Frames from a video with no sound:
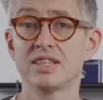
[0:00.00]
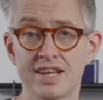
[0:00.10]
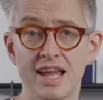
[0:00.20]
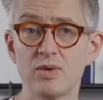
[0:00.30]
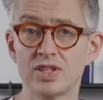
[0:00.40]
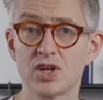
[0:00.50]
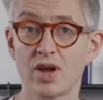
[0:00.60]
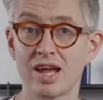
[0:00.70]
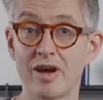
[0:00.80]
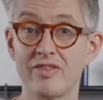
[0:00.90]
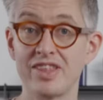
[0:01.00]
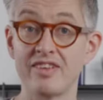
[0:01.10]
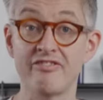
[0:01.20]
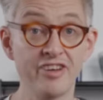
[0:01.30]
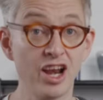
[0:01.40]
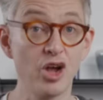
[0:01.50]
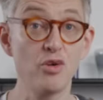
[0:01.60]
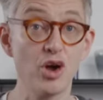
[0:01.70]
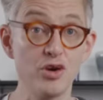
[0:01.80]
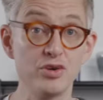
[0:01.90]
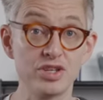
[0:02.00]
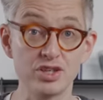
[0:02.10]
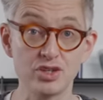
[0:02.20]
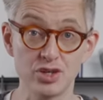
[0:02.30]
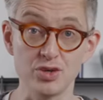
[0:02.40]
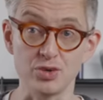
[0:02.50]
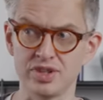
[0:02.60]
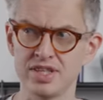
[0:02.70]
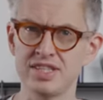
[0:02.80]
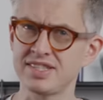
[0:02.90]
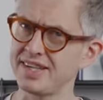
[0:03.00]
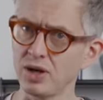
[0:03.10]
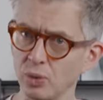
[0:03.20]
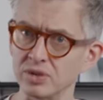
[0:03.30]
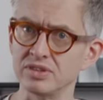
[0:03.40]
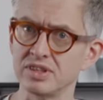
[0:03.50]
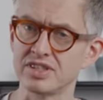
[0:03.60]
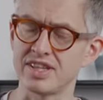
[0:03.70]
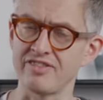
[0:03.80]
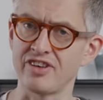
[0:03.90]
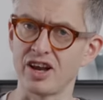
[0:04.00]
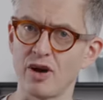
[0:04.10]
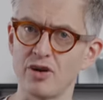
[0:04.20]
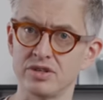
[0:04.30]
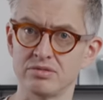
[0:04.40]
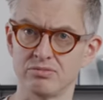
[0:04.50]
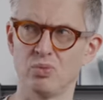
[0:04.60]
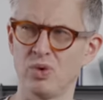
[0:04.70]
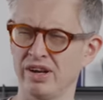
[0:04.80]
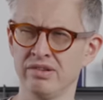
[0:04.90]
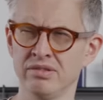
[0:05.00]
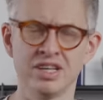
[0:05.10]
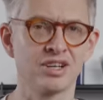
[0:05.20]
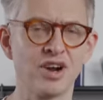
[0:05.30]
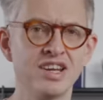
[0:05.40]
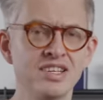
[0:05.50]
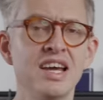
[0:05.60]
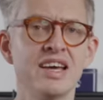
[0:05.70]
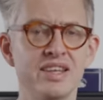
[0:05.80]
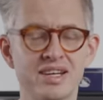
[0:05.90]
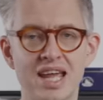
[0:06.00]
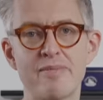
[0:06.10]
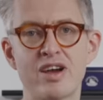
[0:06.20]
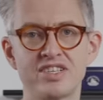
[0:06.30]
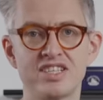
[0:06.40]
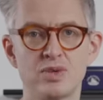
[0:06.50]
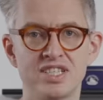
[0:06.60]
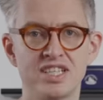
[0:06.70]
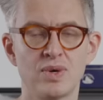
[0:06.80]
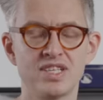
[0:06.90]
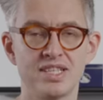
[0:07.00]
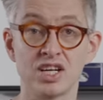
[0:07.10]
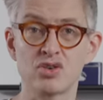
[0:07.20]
Today we're talking about the Fellow Ode 2, the sequel to the Fellow Ode 1 grinder that came out in 2020.